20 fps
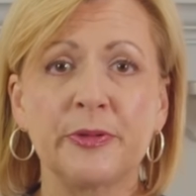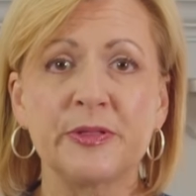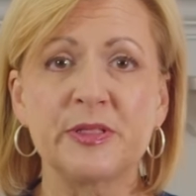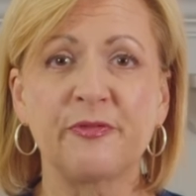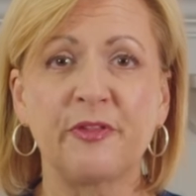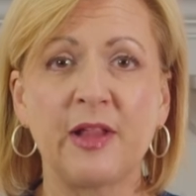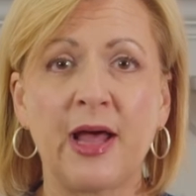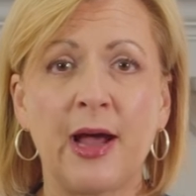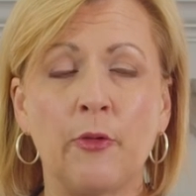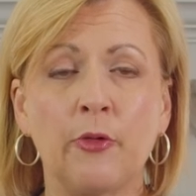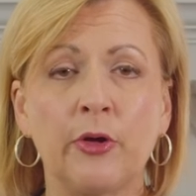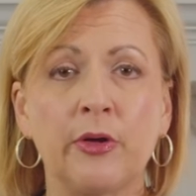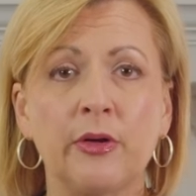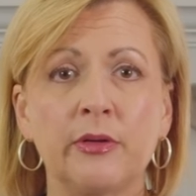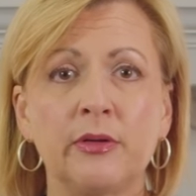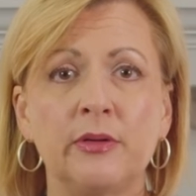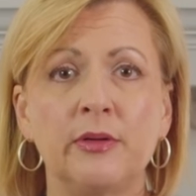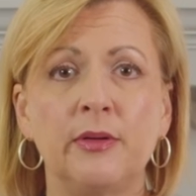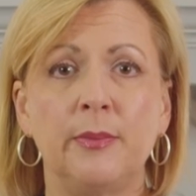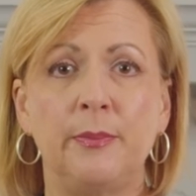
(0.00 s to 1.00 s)

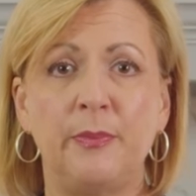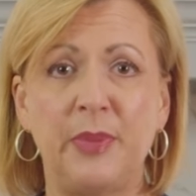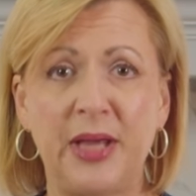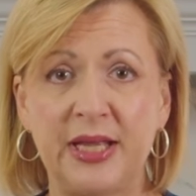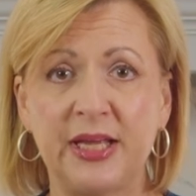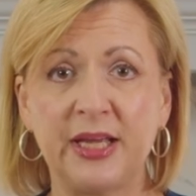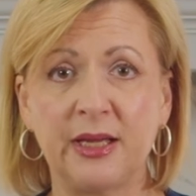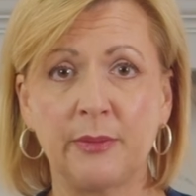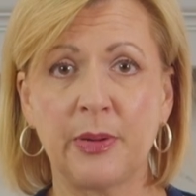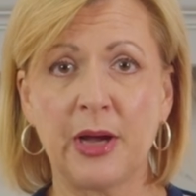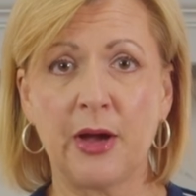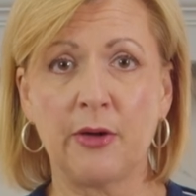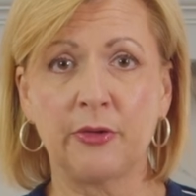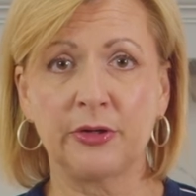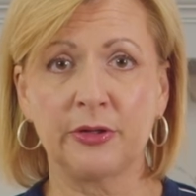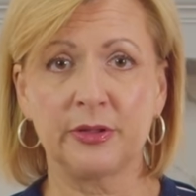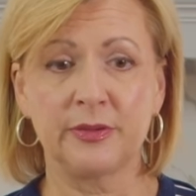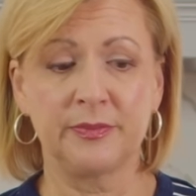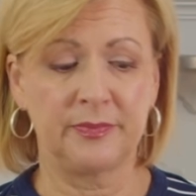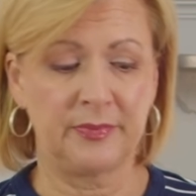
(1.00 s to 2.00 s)
flour, baking
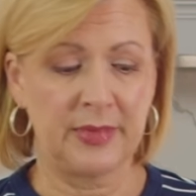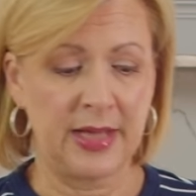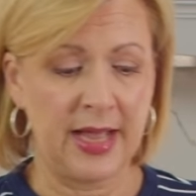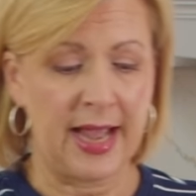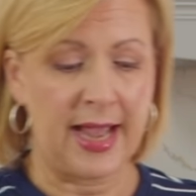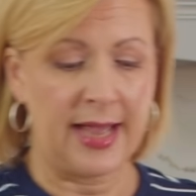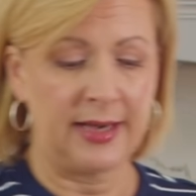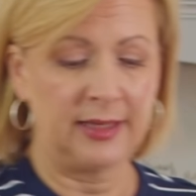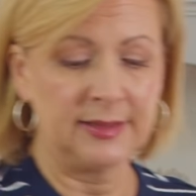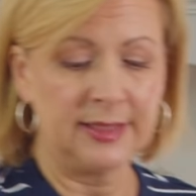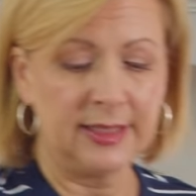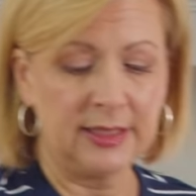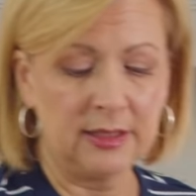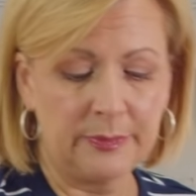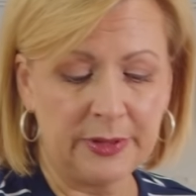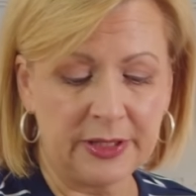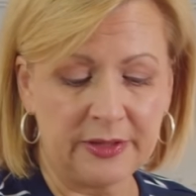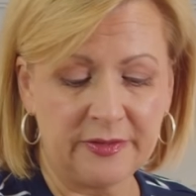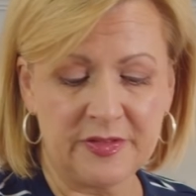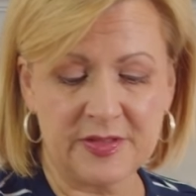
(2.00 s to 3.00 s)
powder, and a little
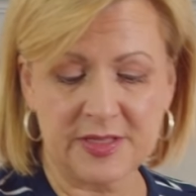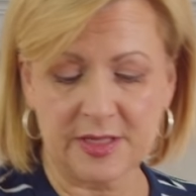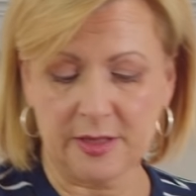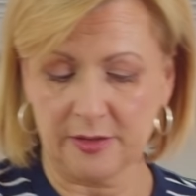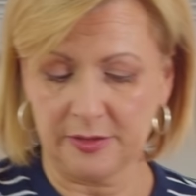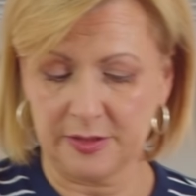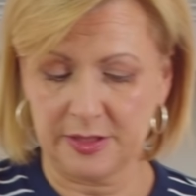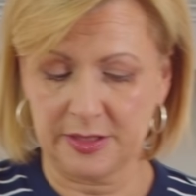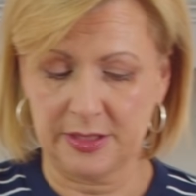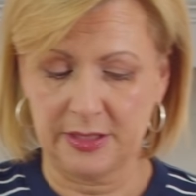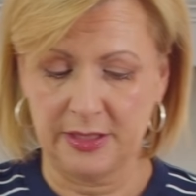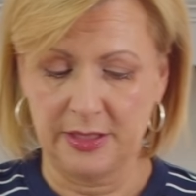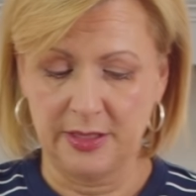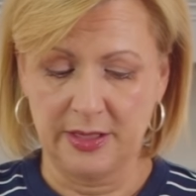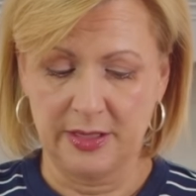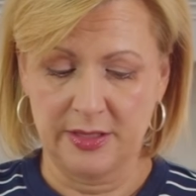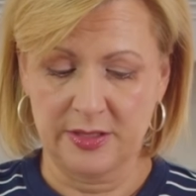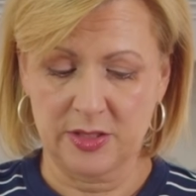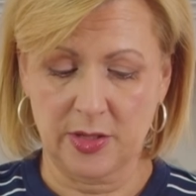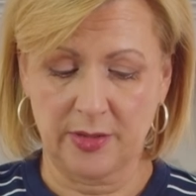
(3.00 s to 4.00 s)
bit of salt.
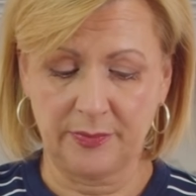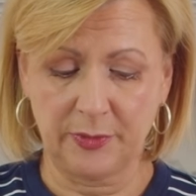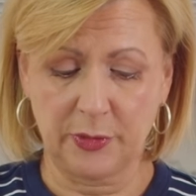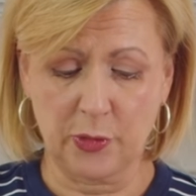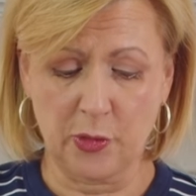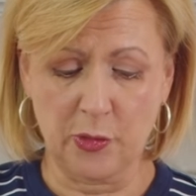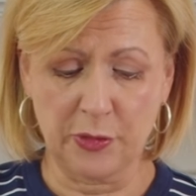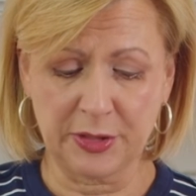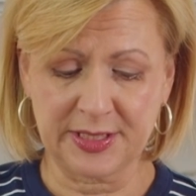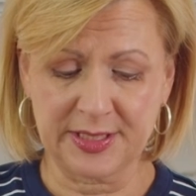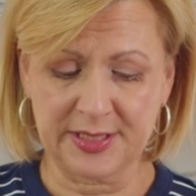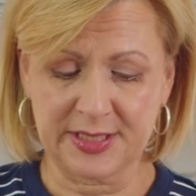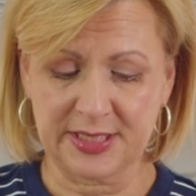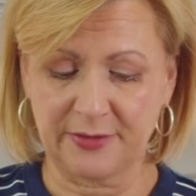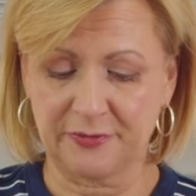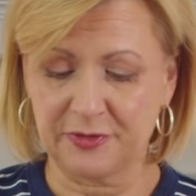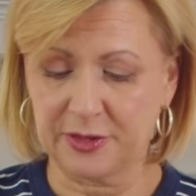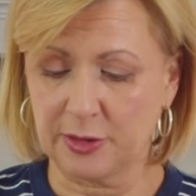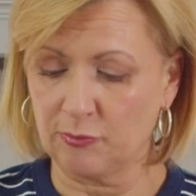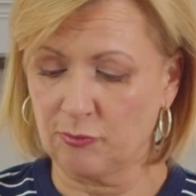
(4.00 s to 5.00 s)
So I'm going to
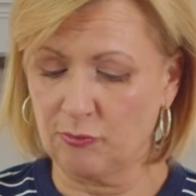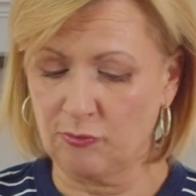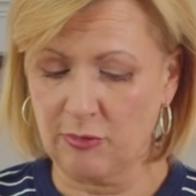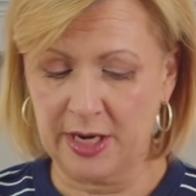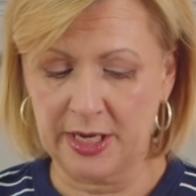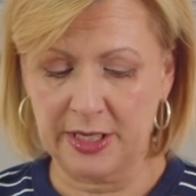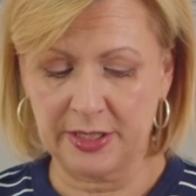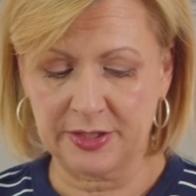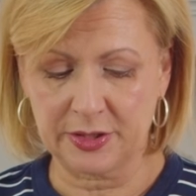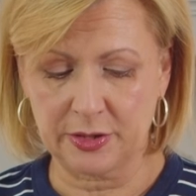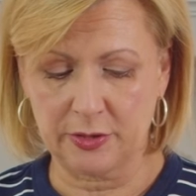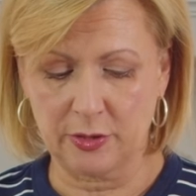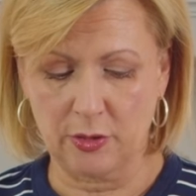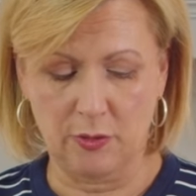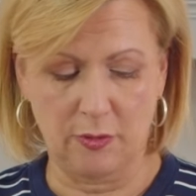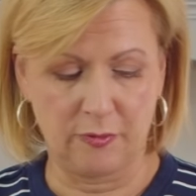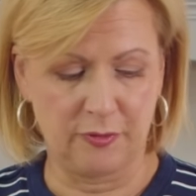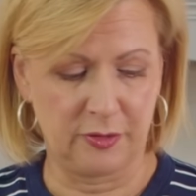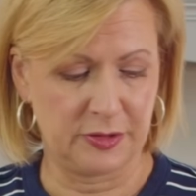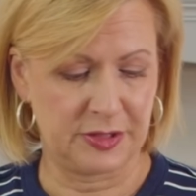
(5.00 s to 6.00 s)
sift it right
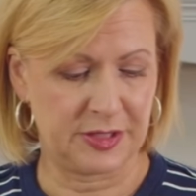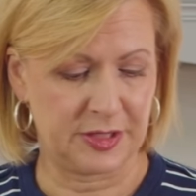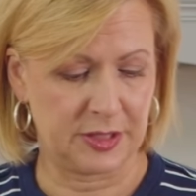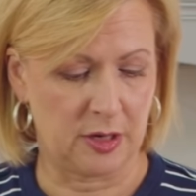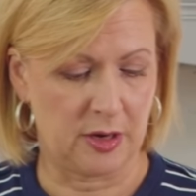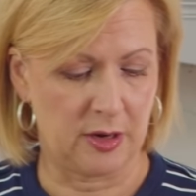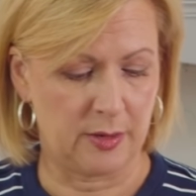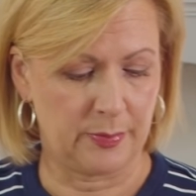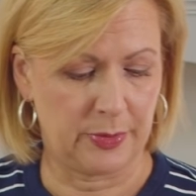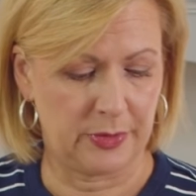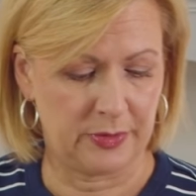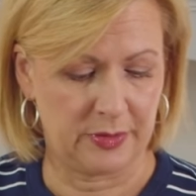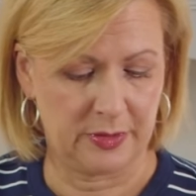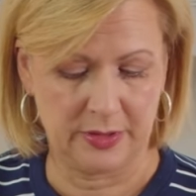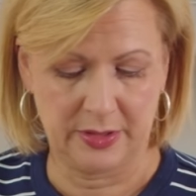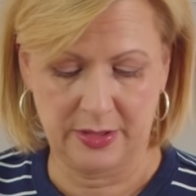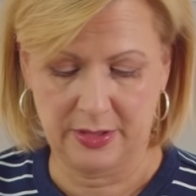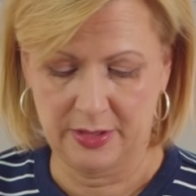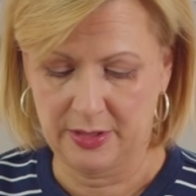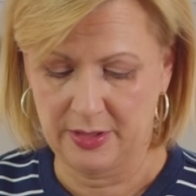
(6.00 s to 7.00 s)
over top.
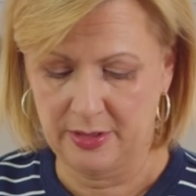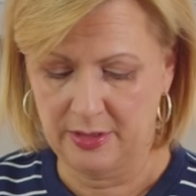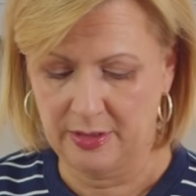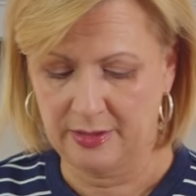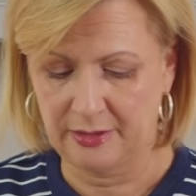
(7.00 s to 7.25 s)
The